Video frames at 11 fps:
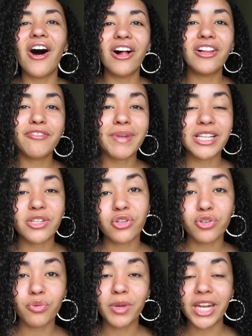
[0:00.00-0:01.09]
all of my
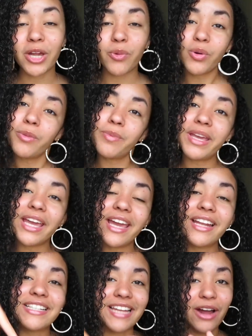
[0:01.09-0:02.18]
social media will be
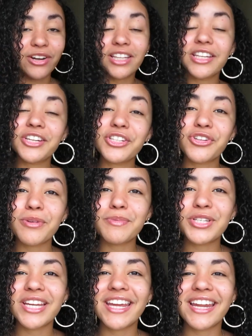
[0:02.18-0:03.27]
down in the
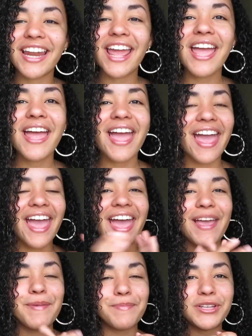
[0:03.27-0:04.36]
description
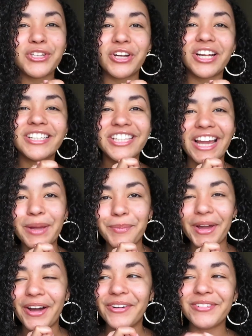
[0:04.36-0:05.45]
and be sure to check them
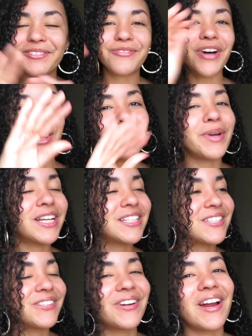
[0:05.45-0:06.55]
out. Follow my
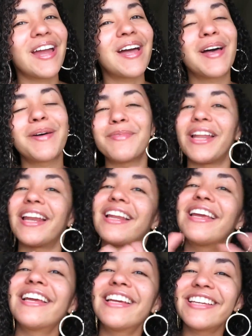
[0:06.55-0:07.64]
Instagram and
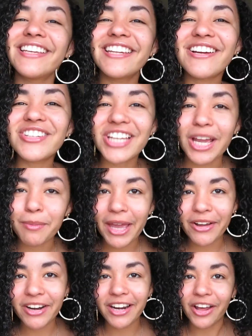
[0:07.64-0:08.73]
you know check me
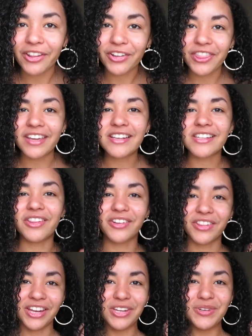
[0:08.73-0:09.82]
out on other things
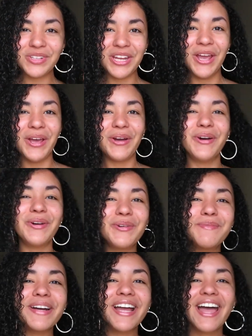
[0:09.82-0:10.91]
other than YouTube.
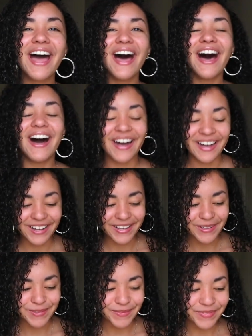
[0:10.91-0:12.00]

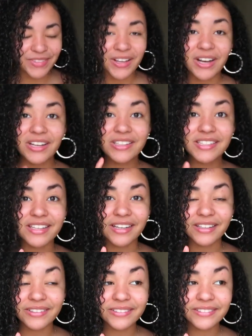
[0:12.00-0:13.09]
um,
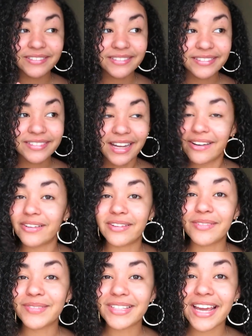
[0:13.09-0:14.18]
also, I don't know
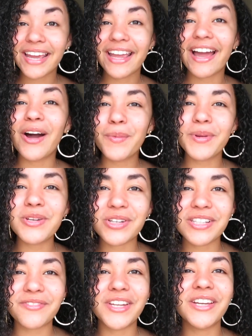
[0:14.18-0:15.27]
what I'm saying. I hope you
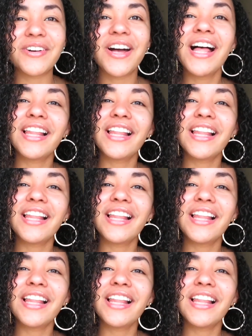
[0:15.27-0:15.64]
enjoyed this video.